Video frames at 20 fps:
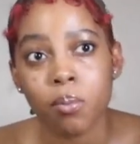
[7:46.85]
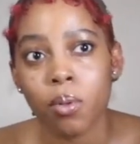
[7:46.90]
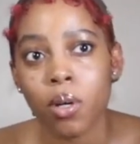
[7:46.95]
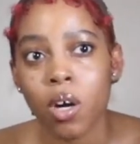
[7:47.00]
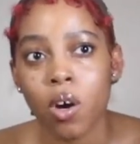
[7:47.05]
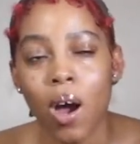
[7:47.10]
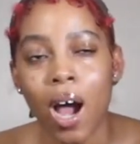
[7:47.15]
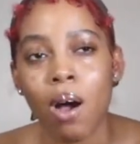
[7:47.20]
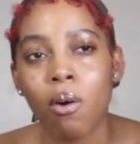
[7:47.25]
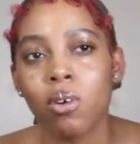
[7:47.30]

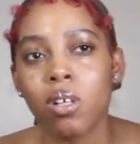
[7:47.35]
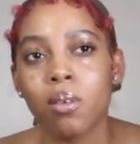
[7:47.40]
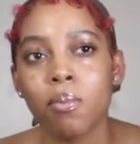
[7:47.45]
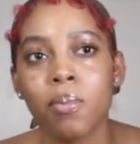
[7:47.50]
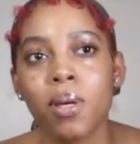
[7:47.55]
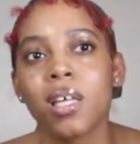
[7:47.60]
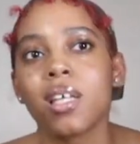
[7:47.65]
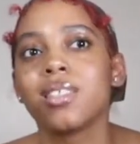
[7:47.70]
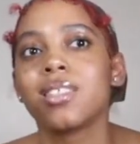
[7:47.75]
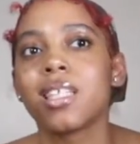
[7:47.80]
bro, I would have
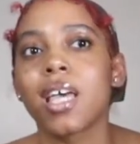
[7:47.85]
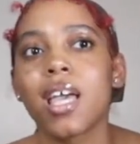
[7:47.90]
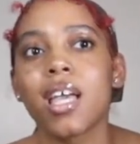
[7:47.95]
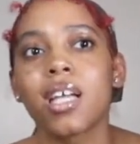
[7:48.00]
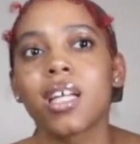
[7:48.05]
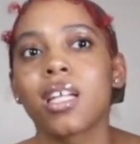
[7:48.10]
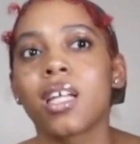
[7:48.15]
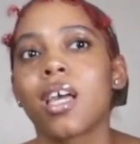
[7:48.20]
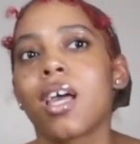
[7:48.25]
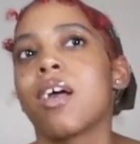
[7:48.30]
been
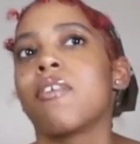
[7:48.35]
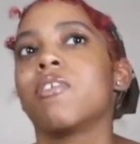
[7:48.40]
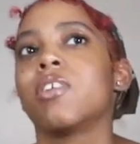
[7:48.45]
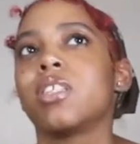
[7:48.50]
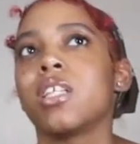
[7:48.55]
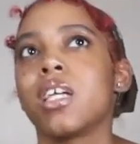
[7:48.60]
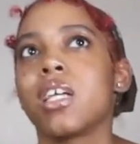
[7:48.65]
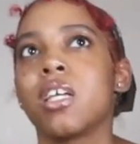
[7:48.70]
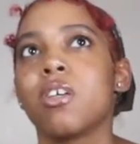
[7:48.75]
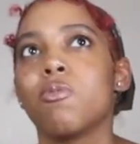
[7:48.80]
taking in
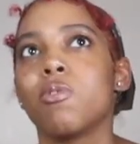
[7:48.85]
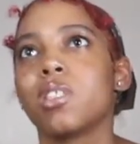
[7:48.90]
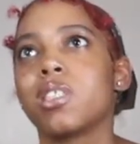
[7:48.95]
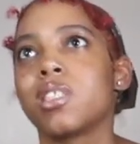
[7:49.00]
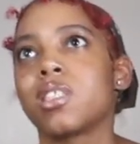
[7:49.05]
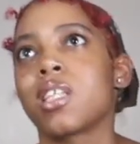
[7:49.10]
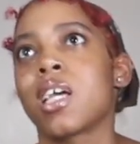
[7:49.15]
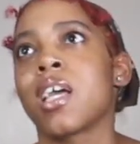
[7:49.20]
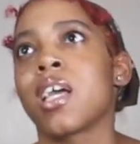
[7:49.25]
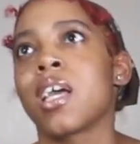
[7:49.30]
everything he was
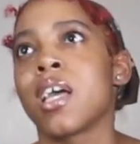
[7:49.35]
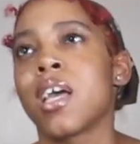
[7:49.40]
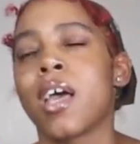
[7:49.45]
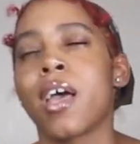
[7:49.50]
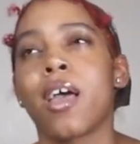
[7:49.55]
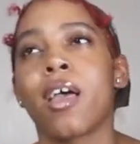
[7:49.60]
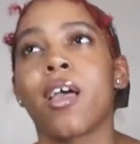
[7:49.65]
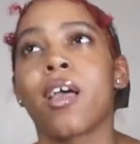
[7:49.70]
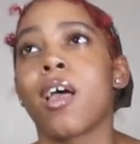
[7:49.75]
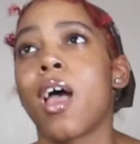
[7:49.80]
saying,
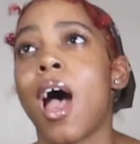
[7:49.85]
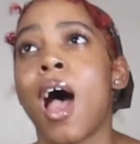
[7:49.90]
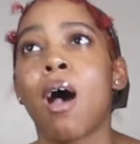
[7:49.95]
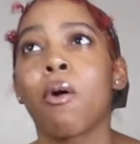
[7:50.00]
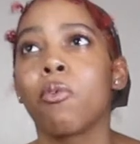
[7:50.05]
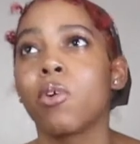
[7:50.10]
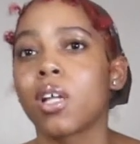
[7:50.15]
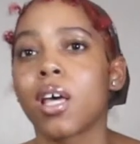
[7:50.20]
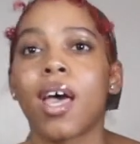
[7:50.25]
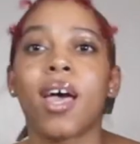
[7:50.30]
and I
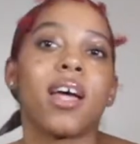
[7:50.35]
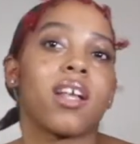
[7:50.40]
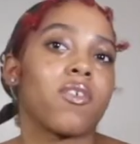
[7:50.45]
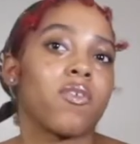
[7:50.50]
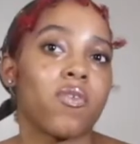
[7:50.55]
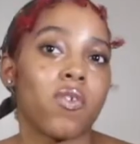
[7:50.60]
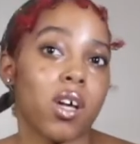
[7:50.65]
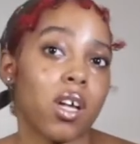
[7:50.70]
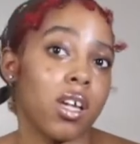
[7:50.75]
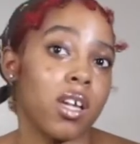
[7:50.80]
would have had a
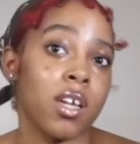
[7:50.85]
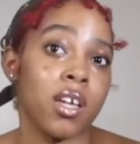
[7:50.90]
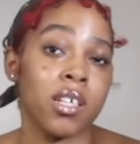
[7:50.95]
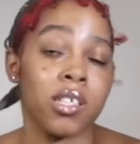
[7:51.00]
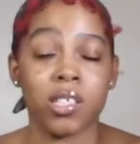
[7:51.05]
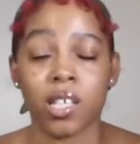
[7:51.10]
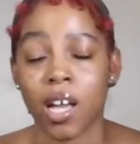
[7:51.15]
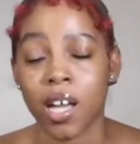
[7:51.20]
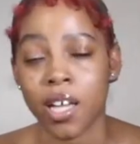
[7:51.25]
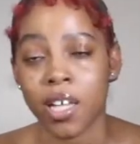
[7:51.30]
fucking
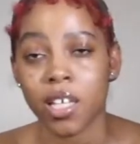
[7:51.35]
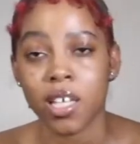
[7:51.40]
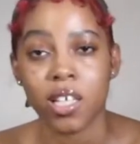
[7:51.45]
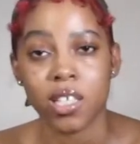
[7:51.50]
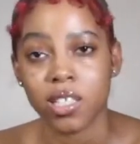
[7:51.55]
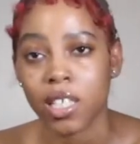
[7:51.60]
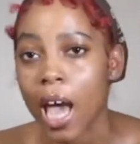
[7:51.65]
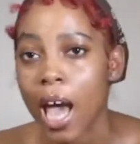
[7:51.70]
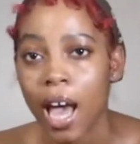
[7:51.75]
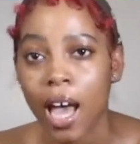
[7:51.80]
anxiety
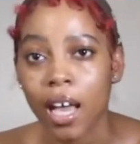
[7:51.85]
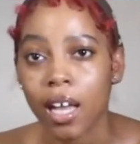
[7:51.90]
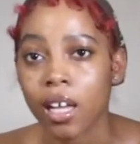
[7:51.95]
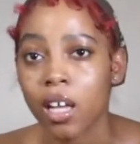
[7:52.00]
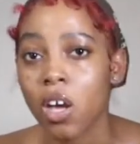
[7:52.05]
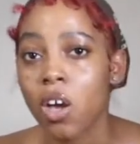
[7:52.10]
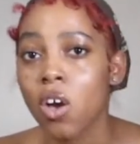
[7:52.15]
attack